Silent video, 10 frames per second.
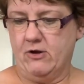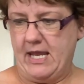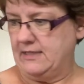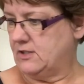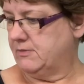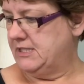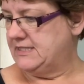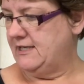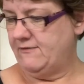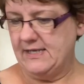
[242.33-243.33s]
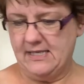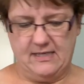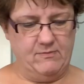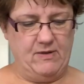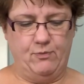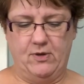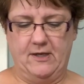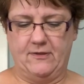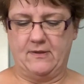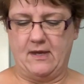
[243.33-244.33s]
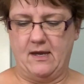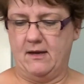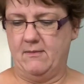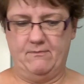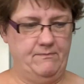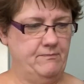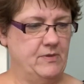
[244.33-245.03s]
Okay, so I'm gonna see if I can come up with, um,